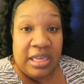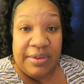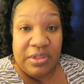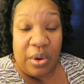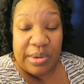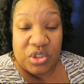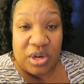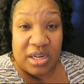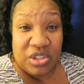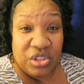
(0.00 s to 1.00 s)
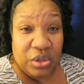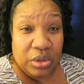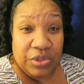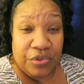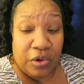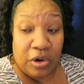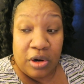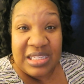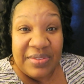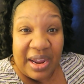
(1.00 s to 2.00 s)
even though I was trying to search
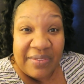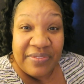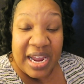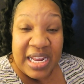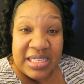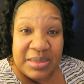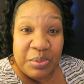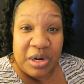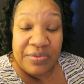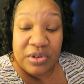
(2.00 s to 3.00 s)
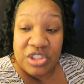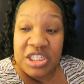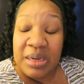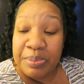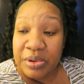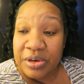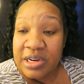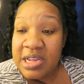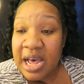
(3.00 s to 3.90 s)
for, see if I could find it somewhere for cheaper.